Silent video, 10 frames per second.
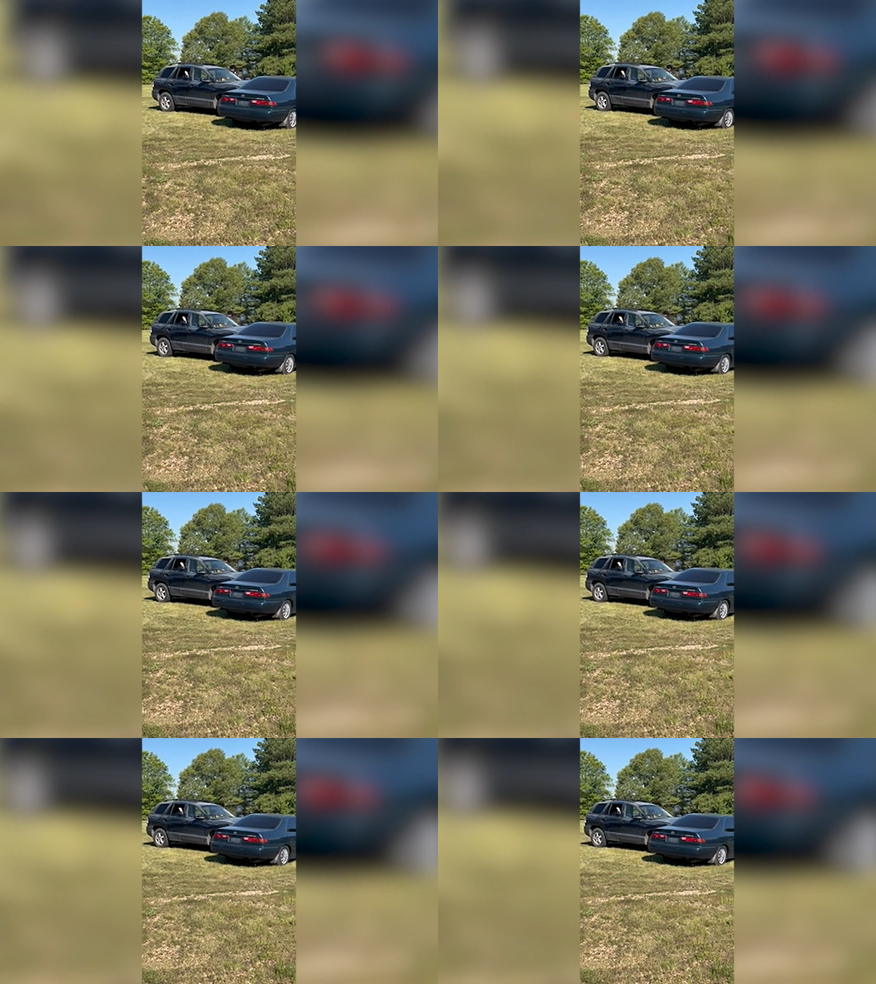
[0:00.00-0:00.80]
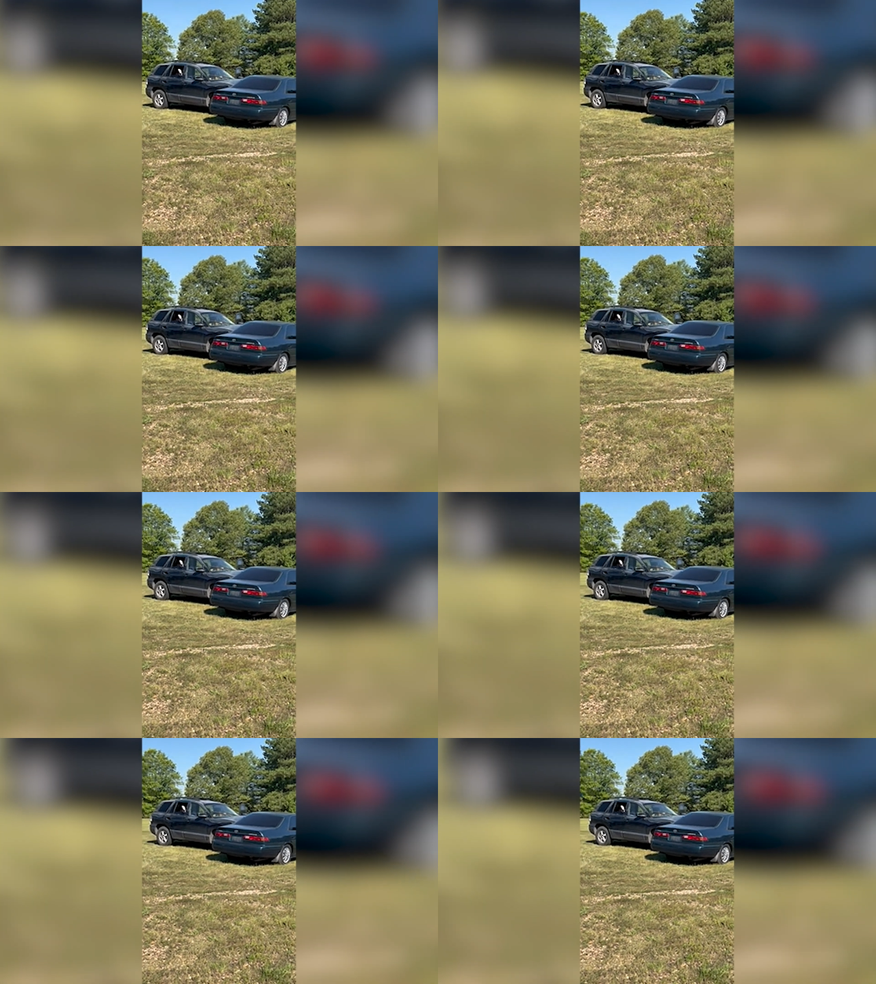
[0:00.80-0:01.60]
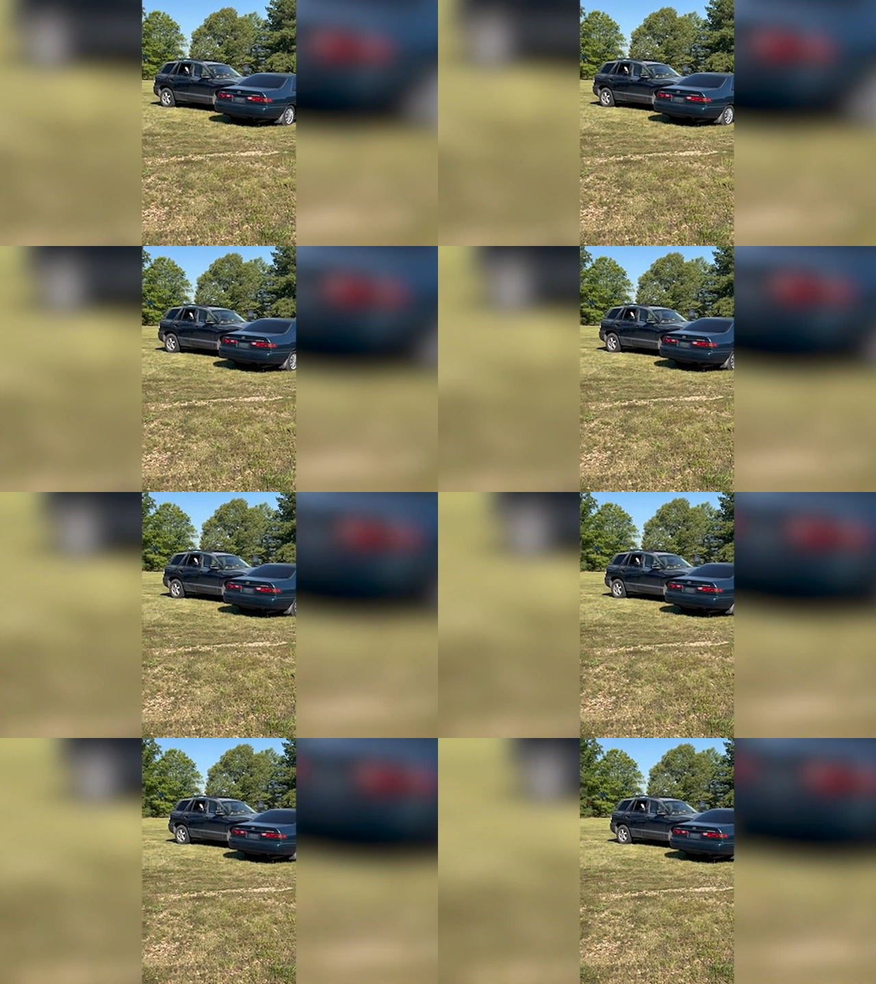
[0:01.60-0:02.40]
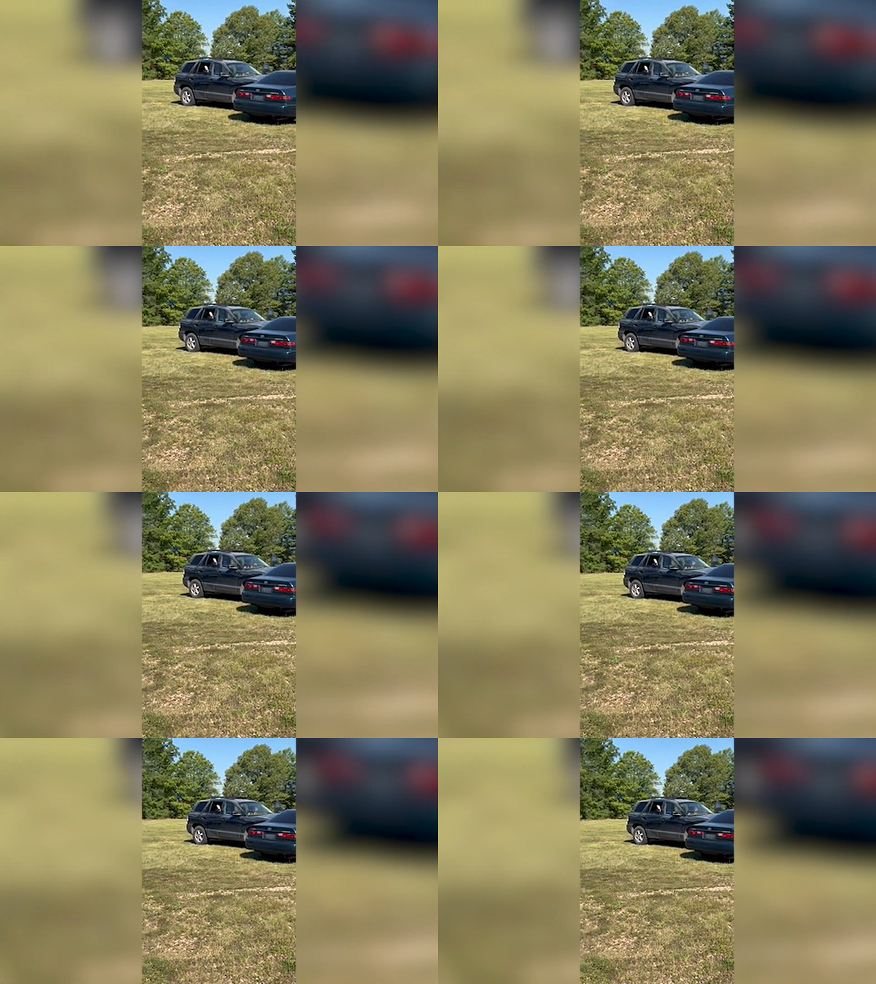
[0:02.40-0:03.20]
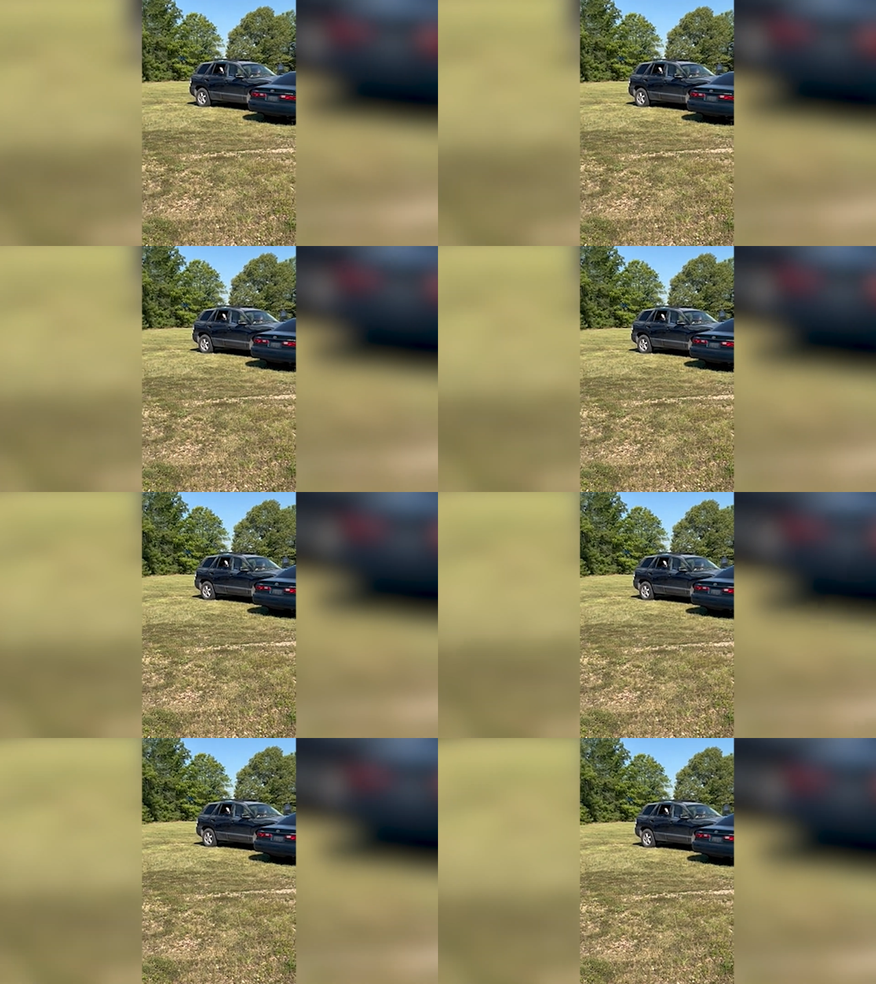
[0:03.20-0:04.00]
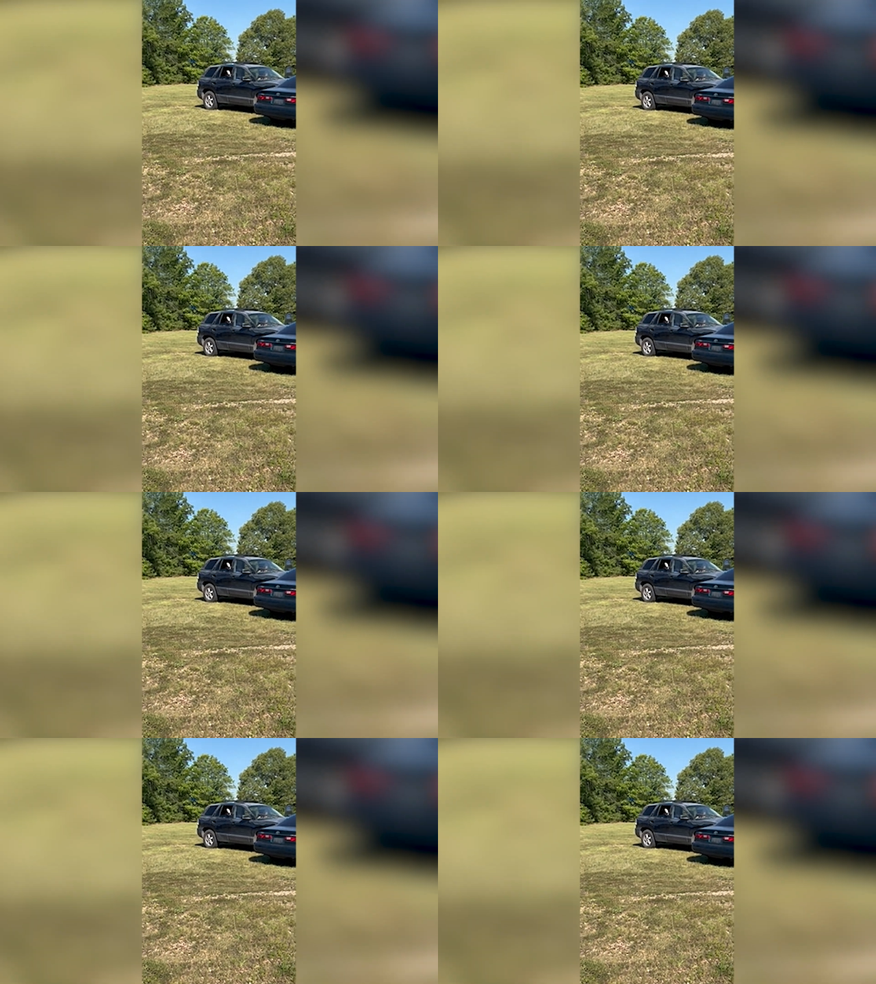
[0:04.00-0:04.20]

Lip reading: No face is visible, so there are no lips to read.